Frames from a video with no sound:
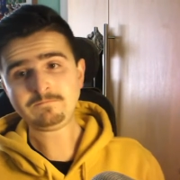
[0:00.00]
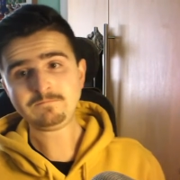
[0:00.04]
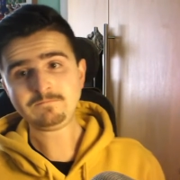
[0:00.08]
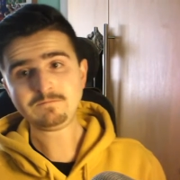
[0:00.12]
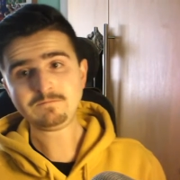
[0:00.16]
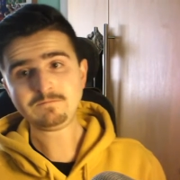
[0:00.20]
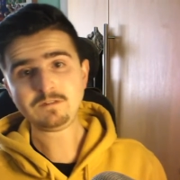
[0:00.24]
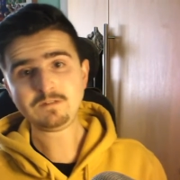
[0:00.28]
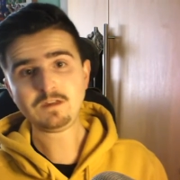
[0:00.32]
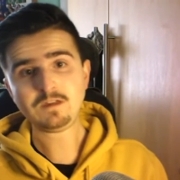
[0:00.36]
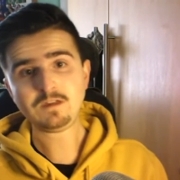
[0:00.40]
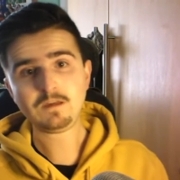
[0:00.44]

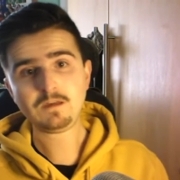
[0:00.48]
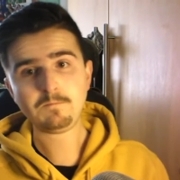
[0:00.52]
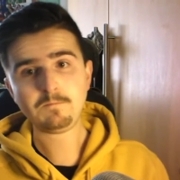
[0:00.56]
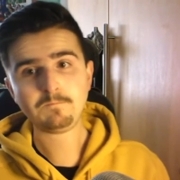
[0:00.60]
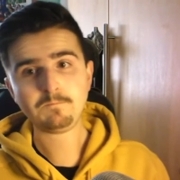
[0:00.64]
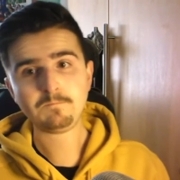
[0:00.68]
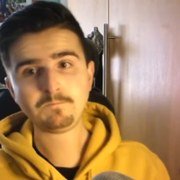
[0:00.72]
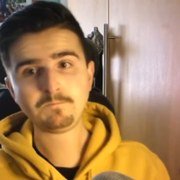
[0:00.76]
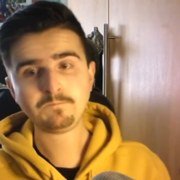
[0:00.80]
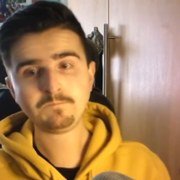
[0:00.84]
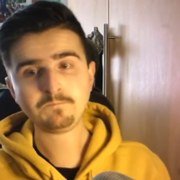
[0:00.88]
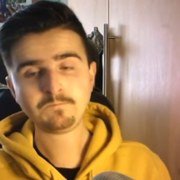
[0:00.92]

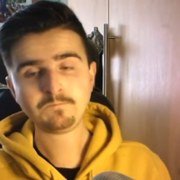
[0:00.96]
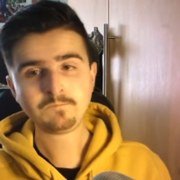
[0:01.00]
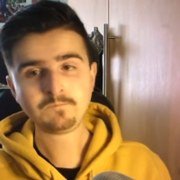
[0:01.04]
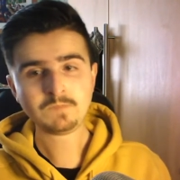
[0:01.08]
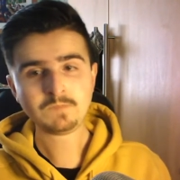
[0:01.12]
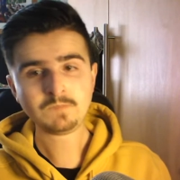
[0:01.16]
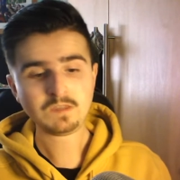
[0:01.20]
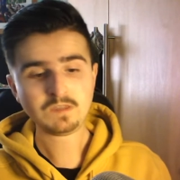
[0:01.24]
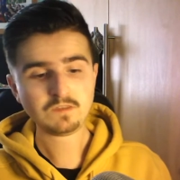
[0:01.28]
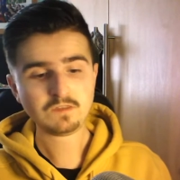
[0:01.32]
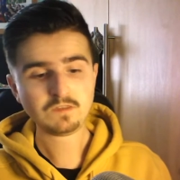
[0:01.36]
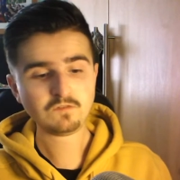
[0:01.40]
There
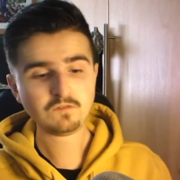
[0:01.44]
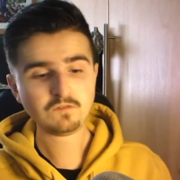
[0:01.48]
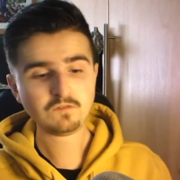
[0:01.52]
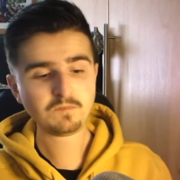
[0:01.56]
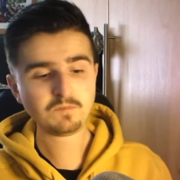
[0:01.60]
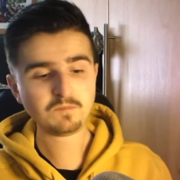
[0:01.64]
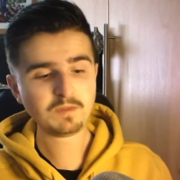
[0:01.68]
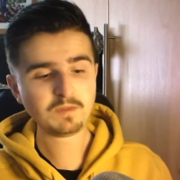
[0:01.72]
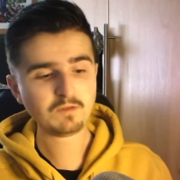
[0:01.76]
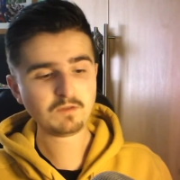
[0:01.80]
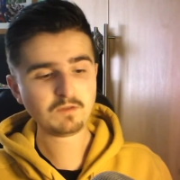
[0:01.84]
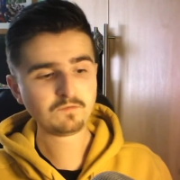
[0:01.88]
was a
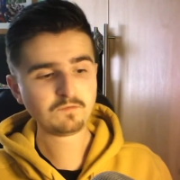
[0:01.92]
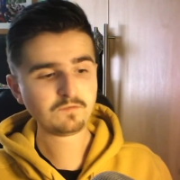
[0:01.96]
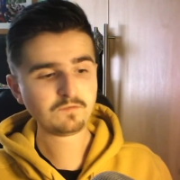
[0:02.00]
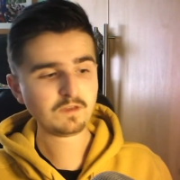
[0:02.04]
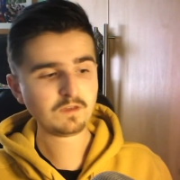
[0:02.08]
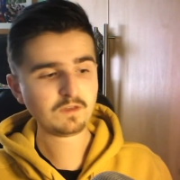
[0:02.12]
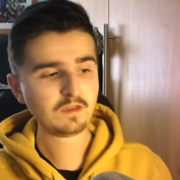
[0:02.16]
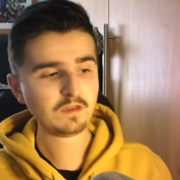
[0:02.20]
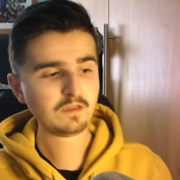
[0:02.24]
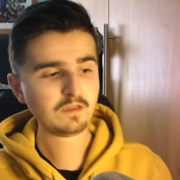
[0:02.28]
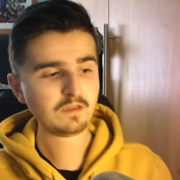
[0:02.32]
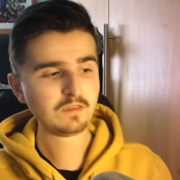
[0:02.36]
bit of
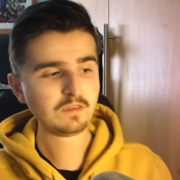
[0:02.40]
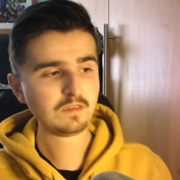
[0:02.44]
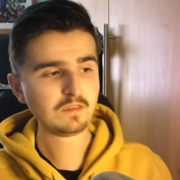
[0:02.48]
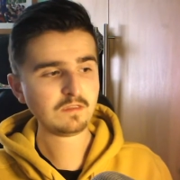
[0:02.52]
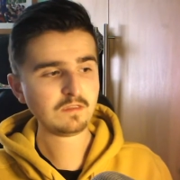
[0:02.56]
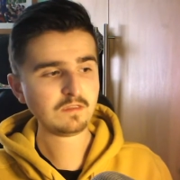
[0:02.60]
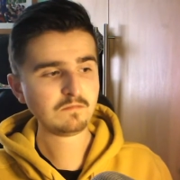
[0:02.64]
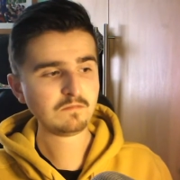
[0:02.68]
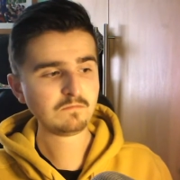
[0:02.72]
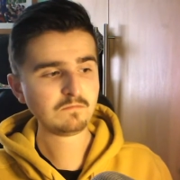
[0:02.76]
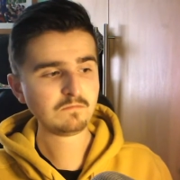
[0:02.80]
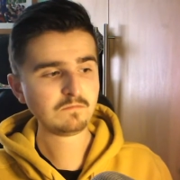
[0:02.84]

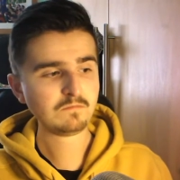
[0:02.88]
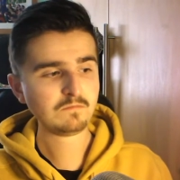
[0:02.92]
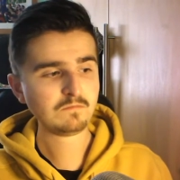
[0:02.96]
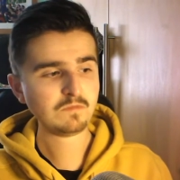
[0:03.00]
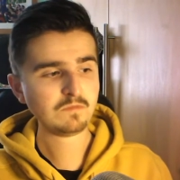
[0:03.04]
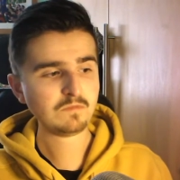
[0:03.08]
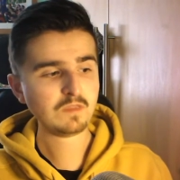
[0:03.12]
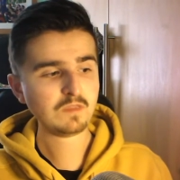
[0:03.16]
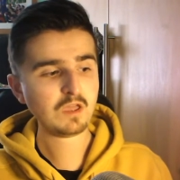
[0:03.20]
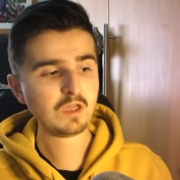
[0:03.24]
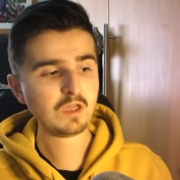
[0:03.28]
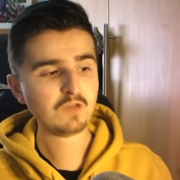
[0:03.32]

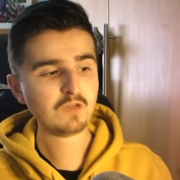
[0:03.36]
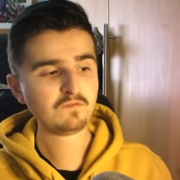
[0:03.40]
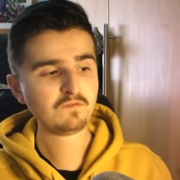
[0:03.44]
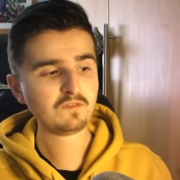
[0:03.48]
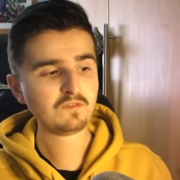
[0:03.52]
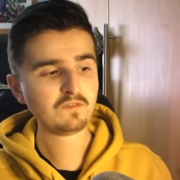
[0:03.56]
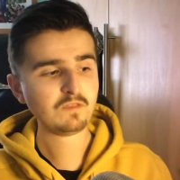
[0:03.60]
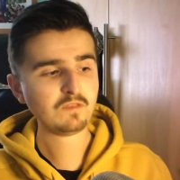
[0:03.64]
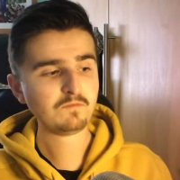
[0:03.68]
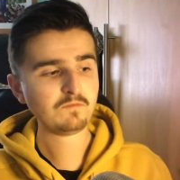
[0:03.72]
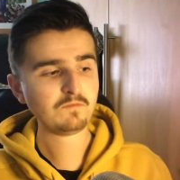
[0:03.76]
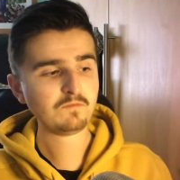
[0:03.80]

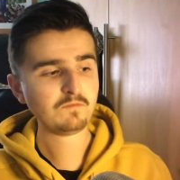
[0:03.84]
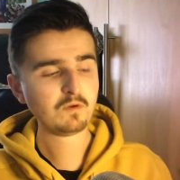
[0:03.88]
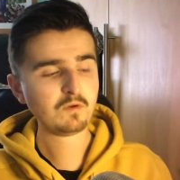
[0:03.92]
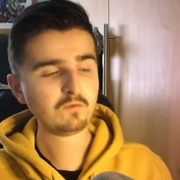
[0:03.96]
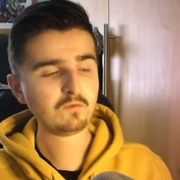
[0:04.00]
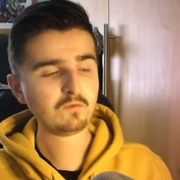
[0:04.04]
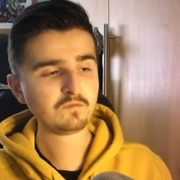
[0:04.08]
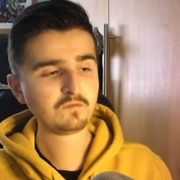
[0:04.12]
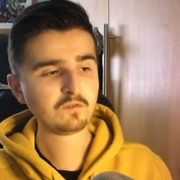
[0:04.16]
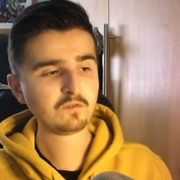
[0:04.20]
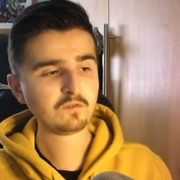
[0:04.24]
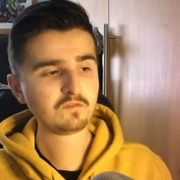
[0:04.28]
nerves
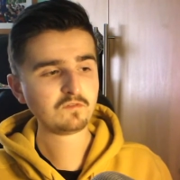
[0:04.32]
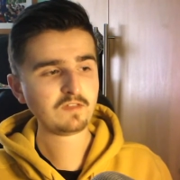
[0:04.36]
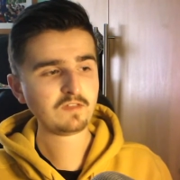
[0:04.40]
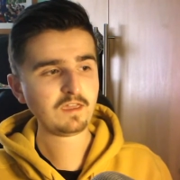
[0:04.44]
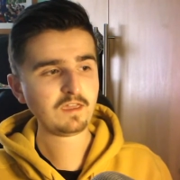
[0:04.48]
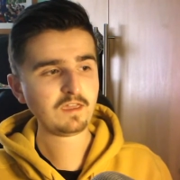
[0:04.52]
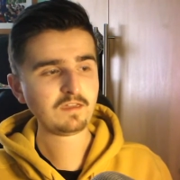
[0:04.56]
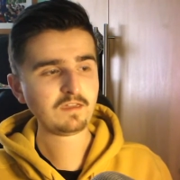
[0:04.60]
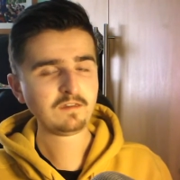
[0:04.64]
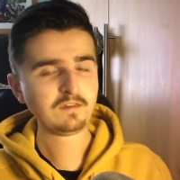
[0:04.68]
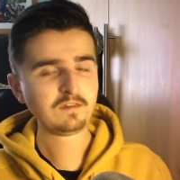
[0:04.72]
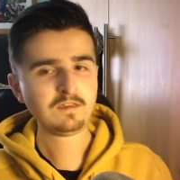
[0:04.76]
involved because,
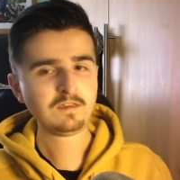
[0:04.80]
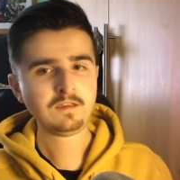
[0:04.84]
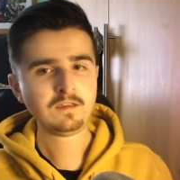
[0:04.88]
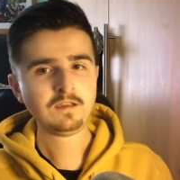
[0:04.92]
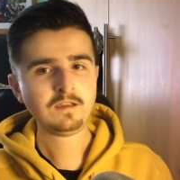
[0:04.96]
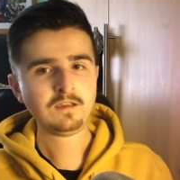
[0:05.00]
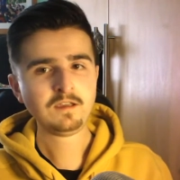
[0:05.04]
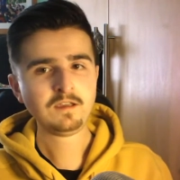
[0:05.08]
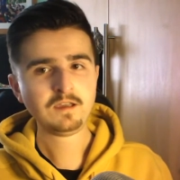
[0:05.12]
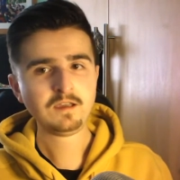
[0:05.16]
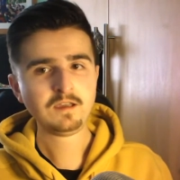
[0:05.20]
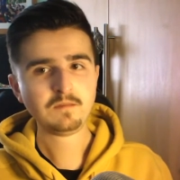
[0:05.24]
like,
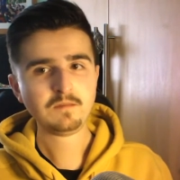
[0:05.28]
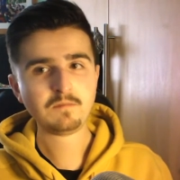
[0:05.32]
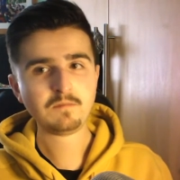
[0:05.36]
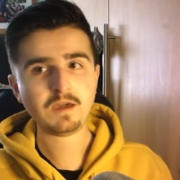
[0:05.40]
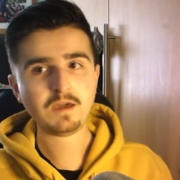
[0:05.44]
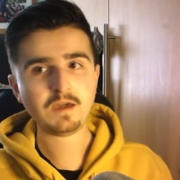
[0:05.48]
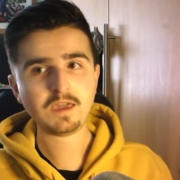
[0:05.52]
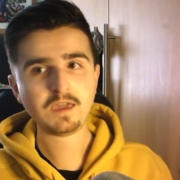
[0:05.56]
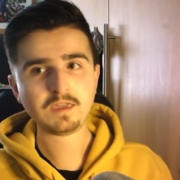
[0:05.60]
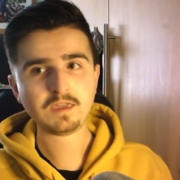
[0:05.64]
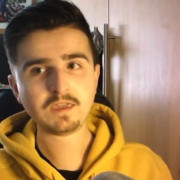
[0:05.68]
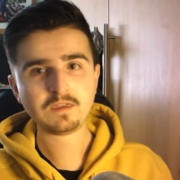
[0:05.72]
my